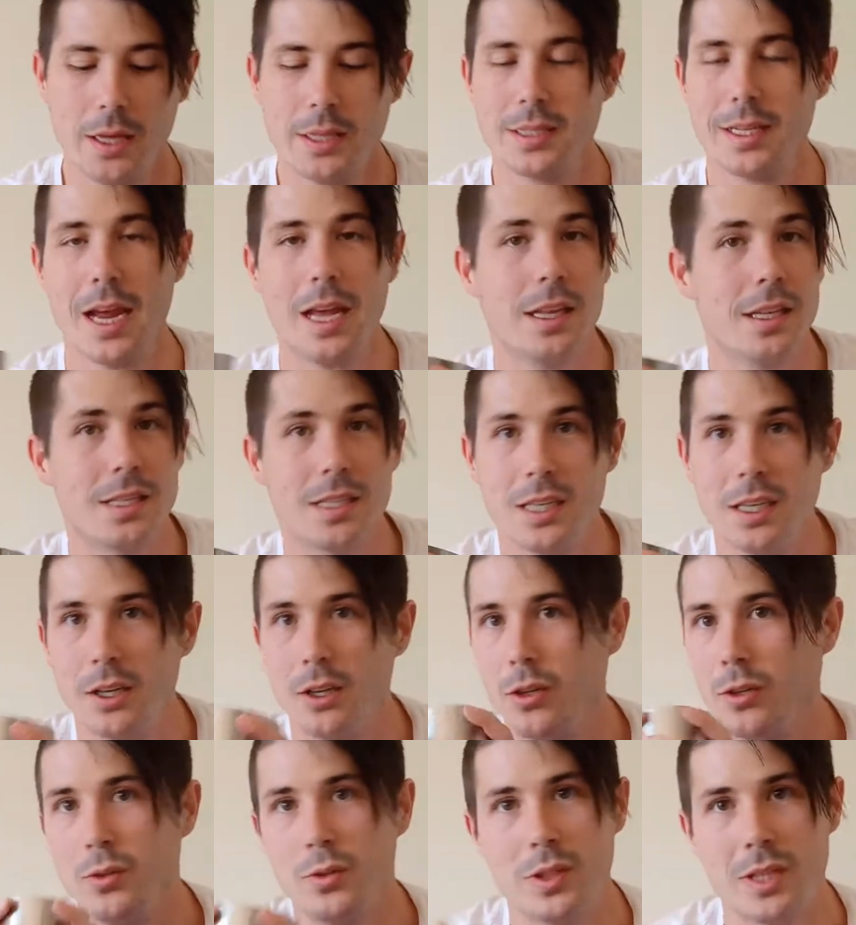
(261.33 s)
Stainless
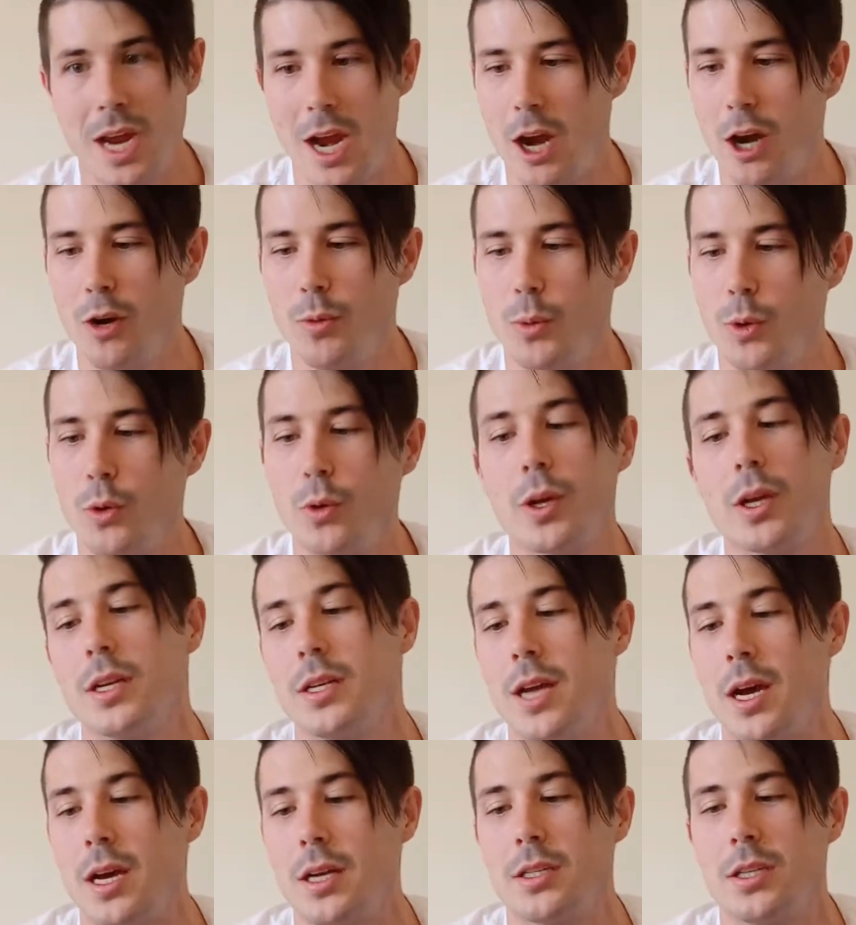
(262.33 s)
steel, terrible
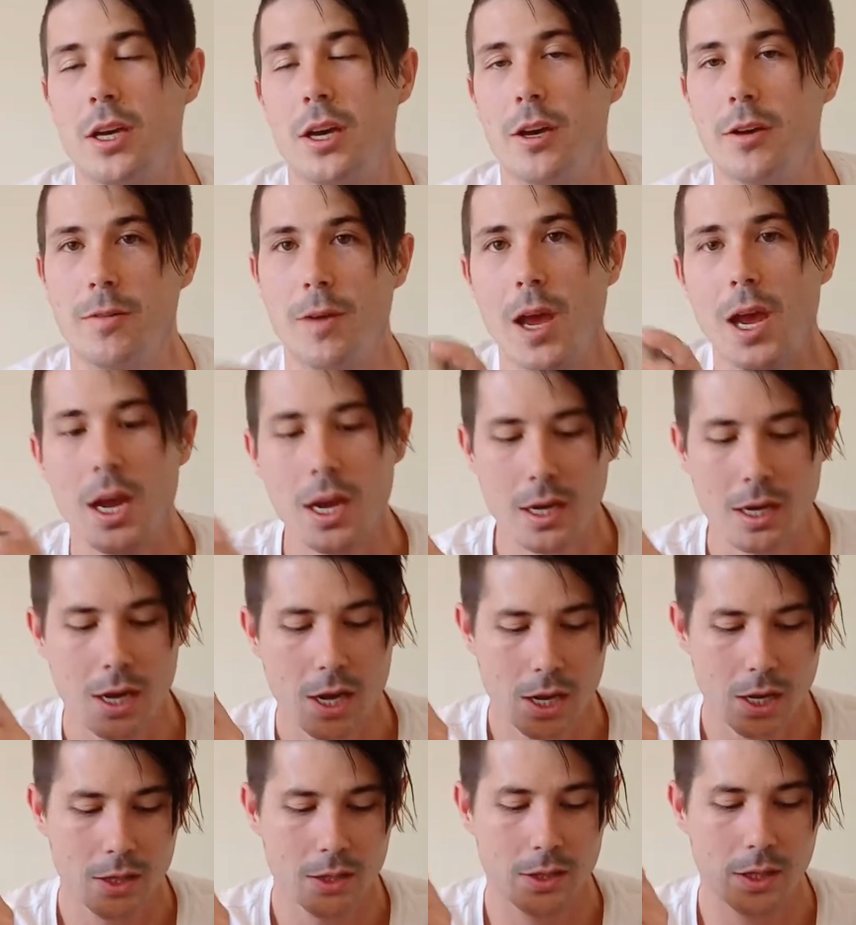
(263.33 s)
conductor of heat,
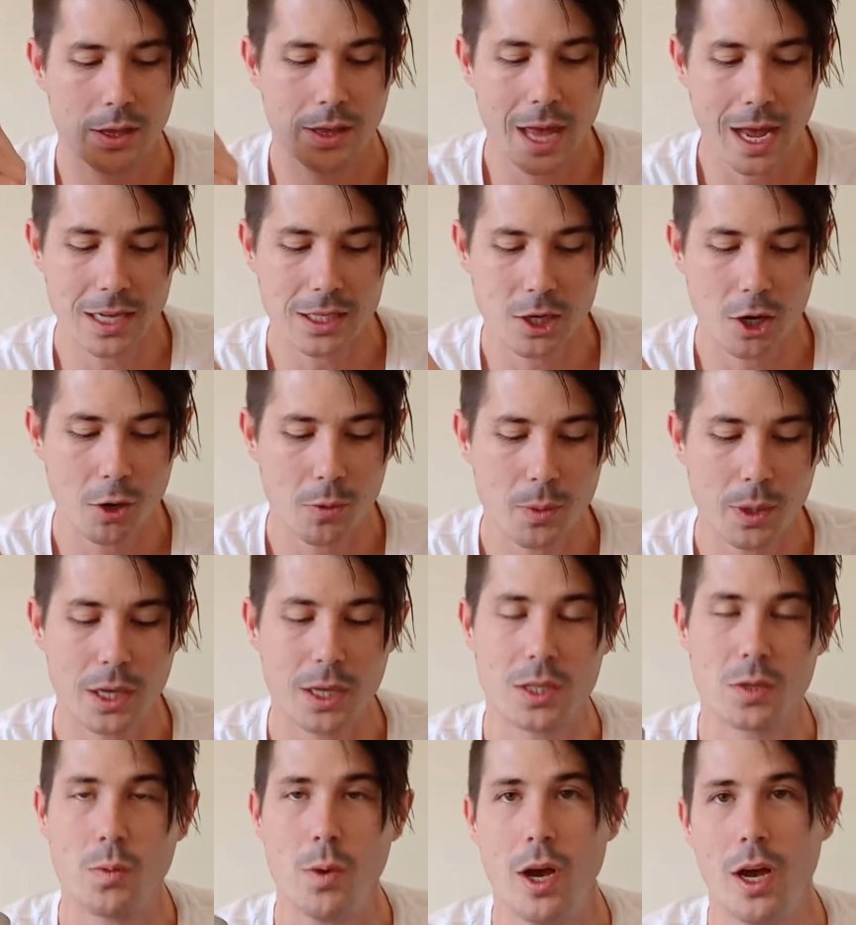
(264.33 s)
so that's helping
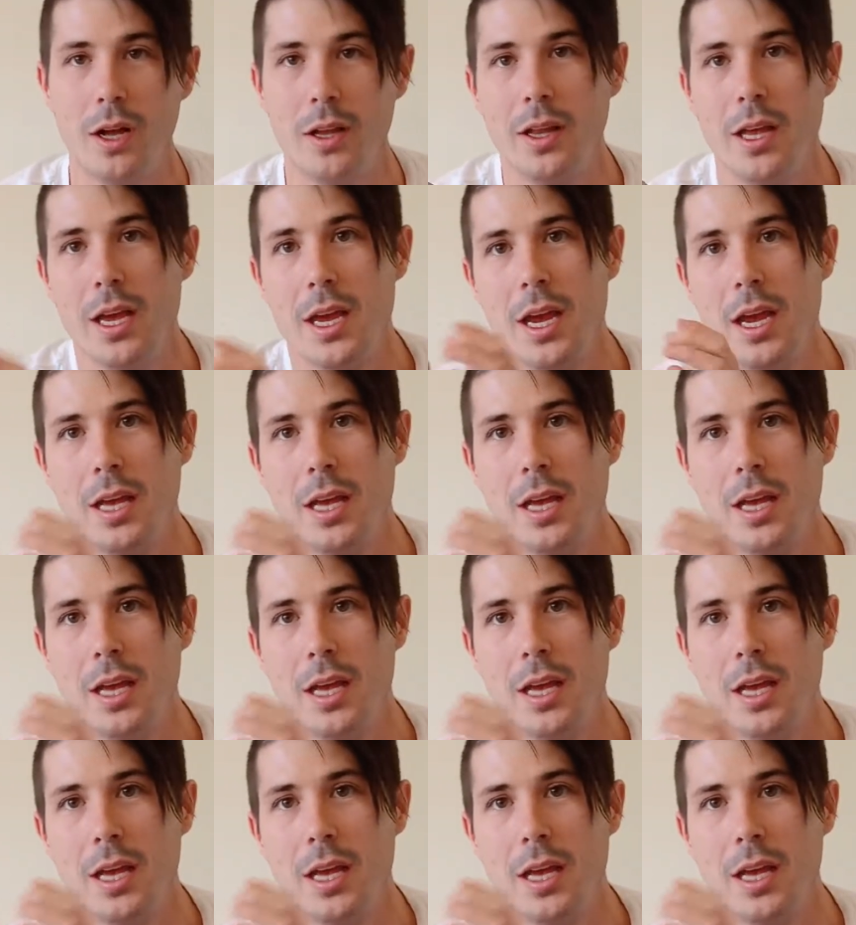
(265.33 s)
as well.